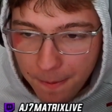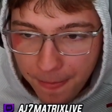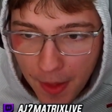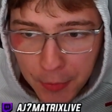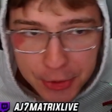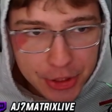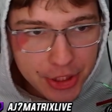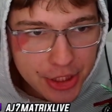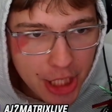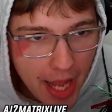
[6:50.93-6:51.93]
there's a
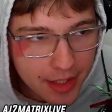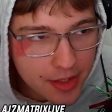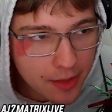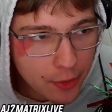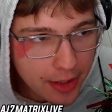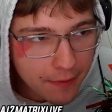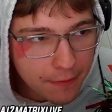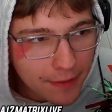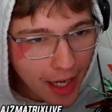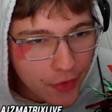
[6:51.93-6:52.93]
chance if you get a
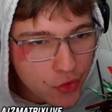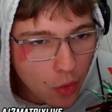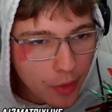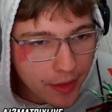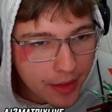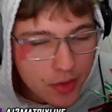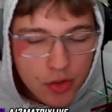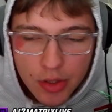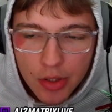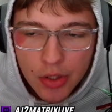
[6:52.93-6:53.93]
5-star one of these,
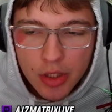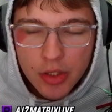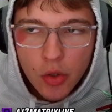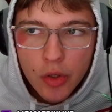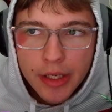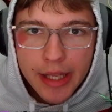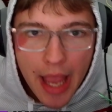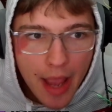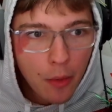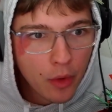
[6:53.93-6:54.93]
you'll
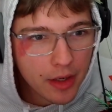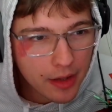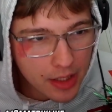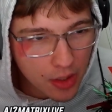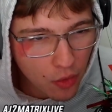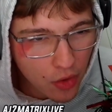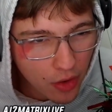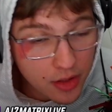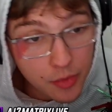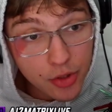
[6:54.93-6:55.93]
get one of the hero
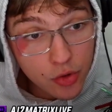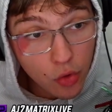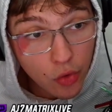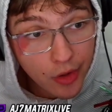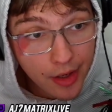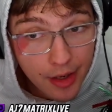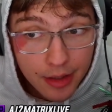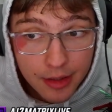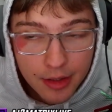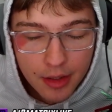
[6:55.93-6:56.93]
cards, which is cool.
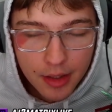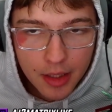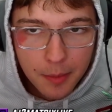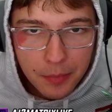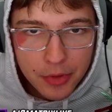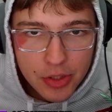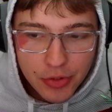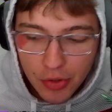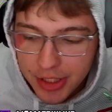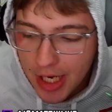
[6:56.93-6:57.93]
There's also
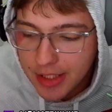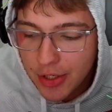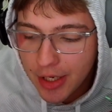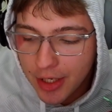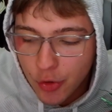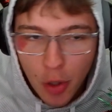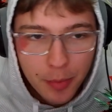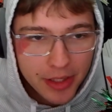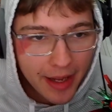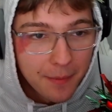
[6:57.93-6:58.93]
a chance that you get a
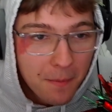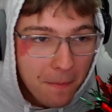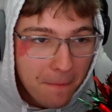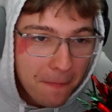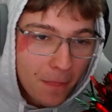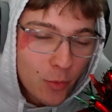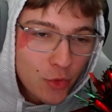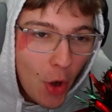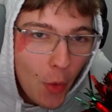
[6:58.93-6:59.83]
duplicate. So